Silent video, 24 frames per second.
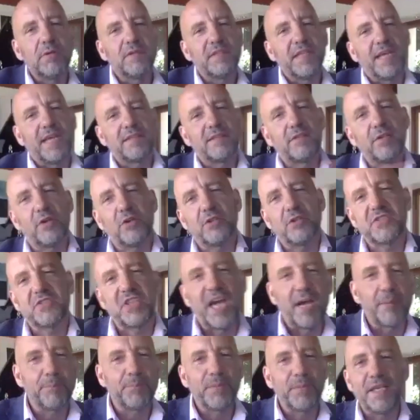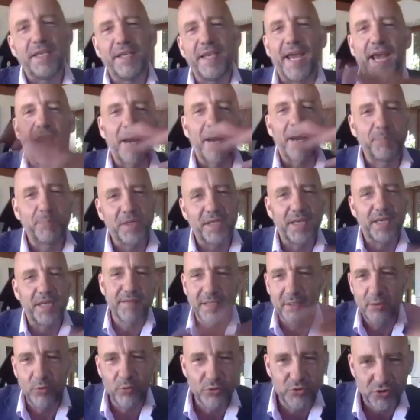that Tosca being happy and
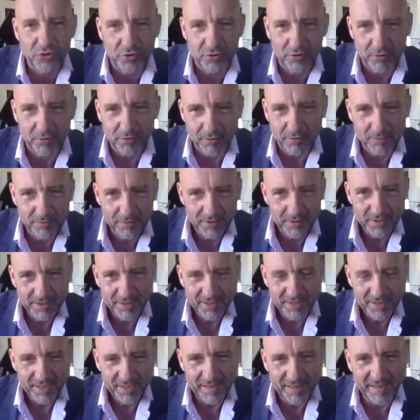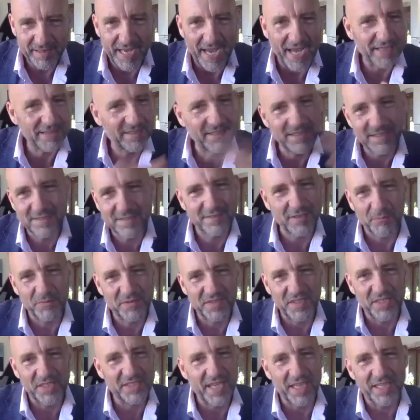delusional. That is
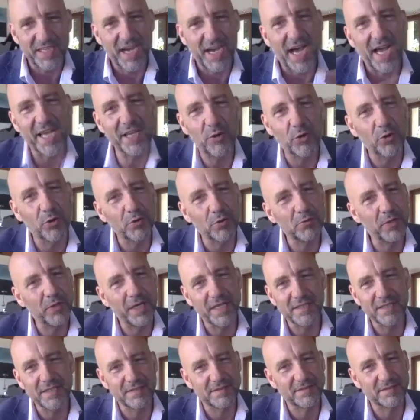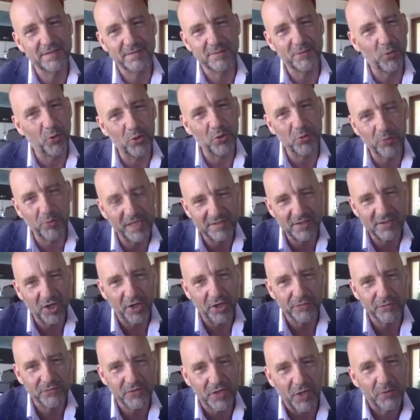something that I always
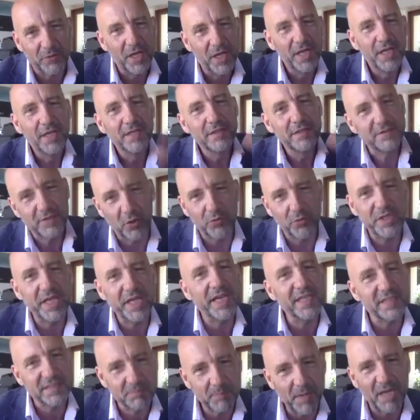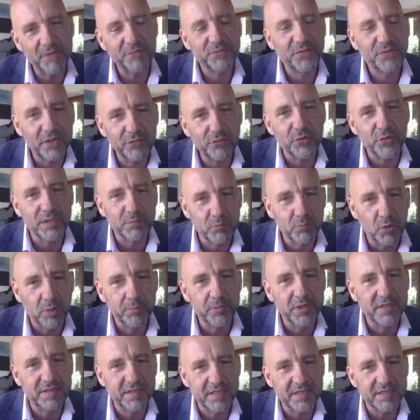love. So yes, my favorite
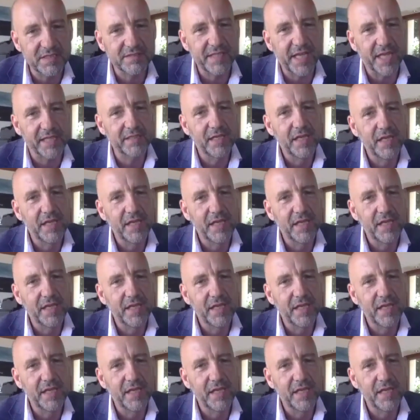moment is that